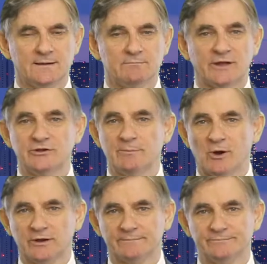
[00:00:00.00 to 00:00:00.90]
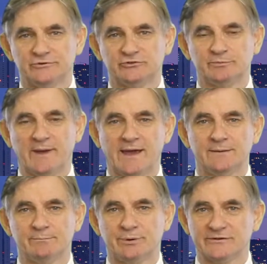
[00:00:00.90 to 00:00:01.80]
My new book,
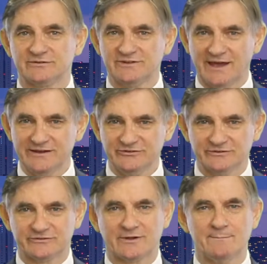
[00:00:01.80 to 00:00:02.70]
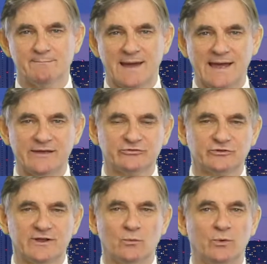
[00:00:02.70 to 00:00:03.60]
Japan Presentations
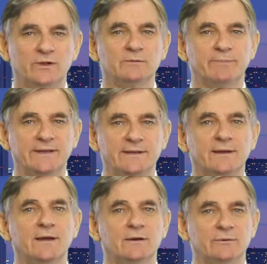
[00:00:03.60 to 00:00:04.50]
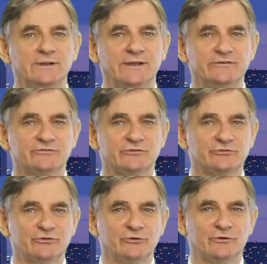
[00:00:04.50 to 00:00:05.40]
Mastery, will be released
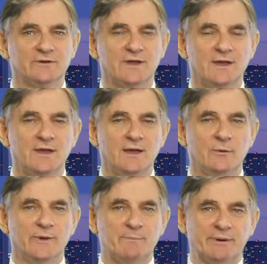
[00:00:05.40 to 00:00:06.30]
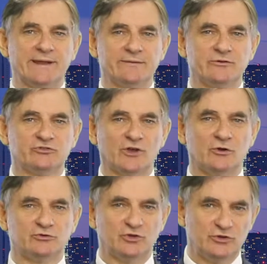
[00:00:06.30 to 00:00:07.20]
soon. We are bringing the
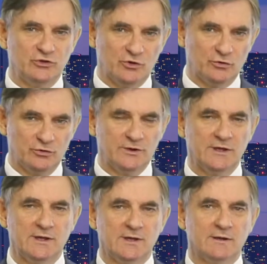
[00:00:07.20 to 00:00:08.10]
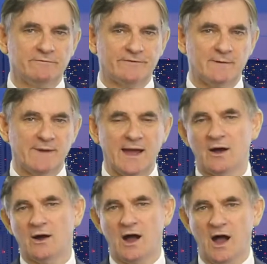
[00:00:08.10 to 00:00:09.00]
show to you from
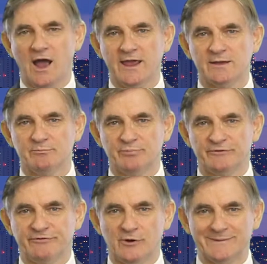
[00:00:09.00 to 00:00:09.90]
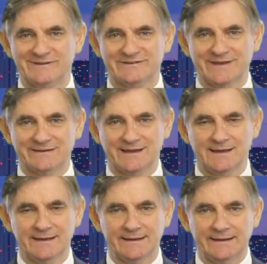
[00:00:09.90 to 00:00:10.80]
our High Performance
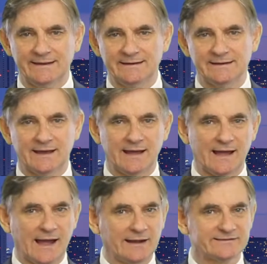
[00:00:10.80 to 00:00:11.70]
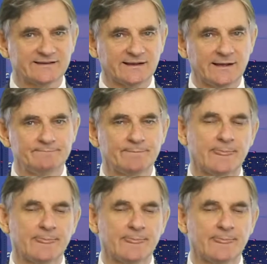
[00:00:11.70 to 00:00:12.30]
Center in Akasaka,